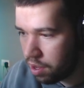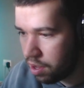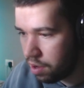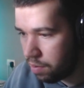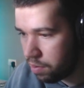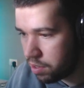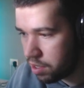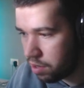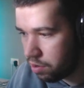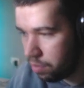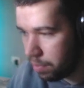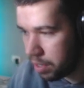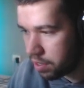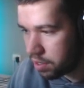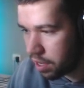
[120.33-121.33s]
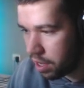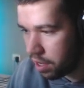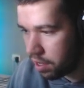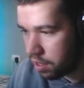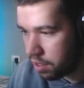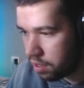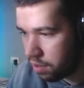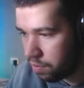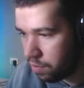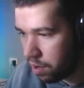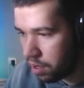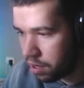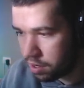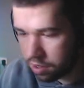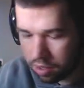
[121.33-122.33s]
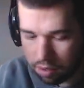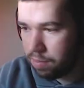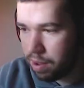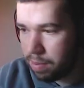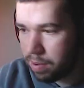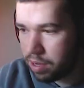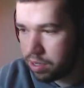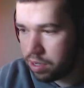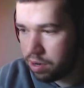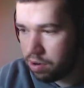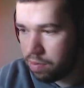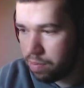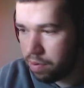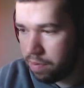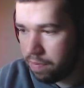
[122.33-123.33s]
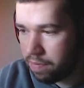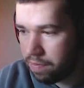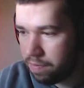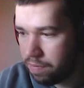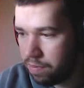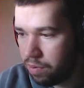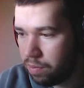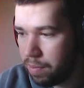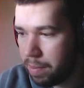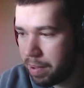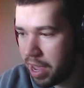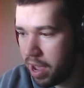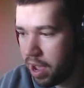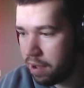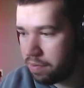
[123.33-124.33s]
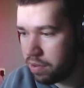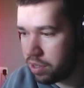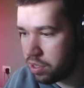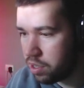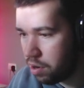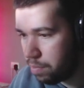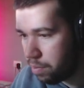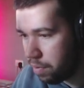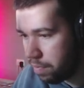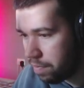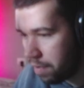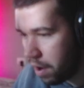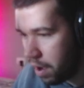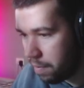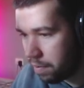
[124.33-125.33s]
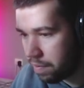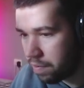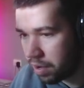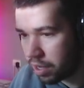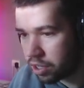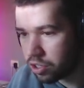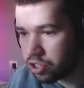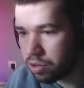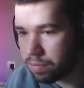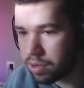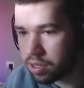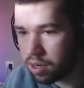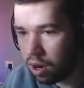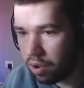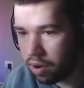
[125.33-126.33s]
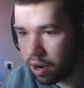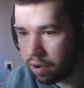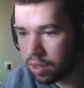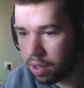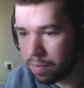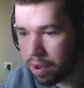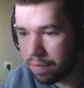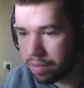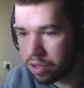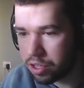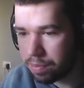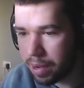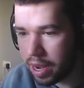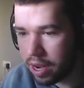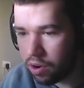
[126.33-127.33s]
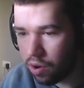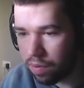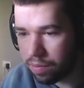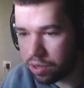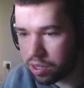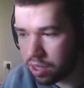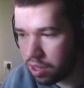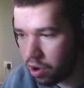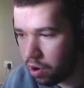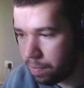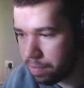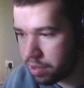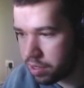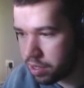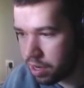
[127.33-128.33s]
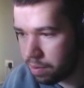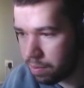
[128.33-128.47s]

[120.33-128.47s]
What is it normally set at? 1, so maybe 0. Or maybe half it, 0.5. I think it should be slow enough. Then we have the speed, obviously the opposite.